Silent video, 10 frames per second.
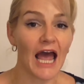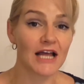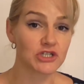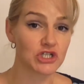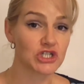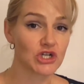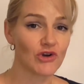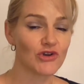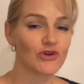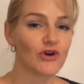And to show
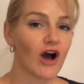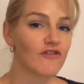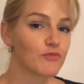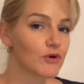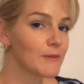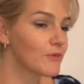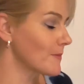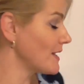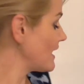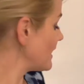you, I've
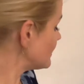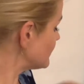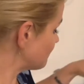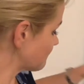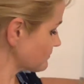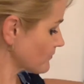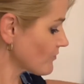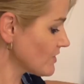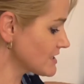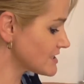pre-prepared
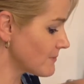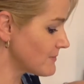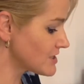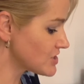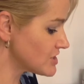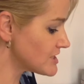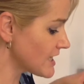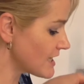some mixtures